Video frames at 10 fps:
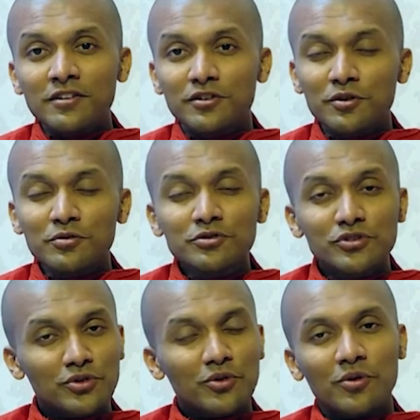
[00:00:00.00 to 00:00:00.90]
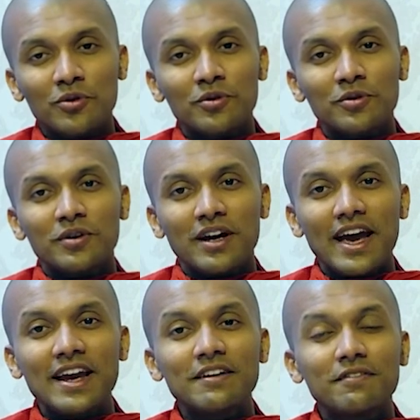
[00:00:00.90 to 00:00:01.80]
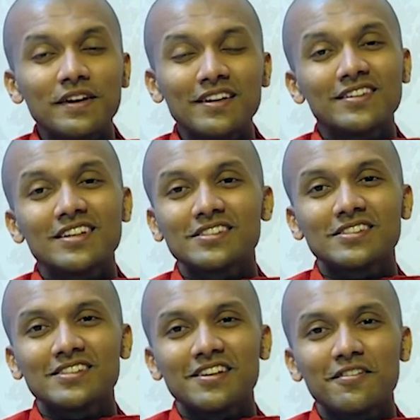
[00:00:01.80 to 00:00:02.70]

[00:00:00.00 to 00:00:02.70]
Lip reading: you show any witness